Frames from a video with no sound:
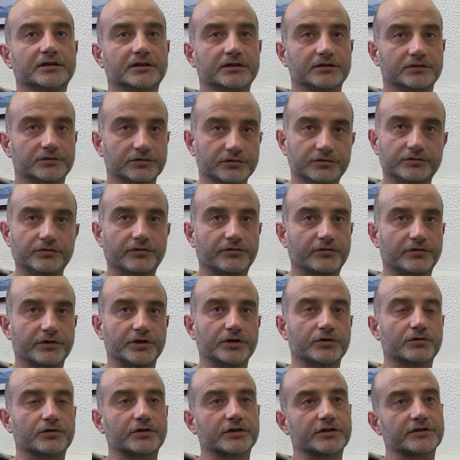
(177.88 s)
2 to
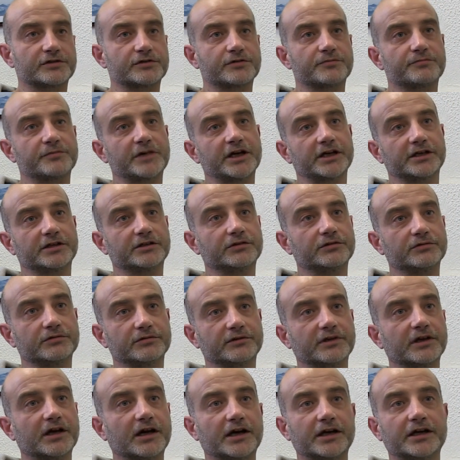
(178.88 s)
3 orders of
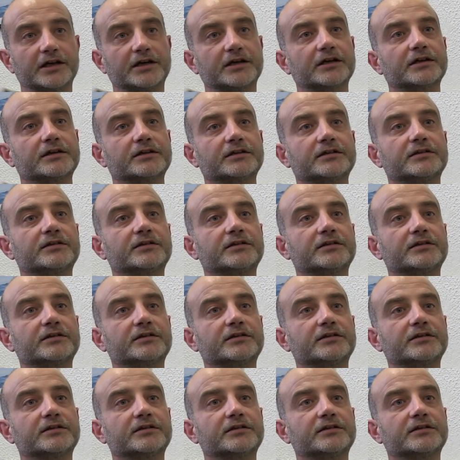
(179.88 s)
magnitude higher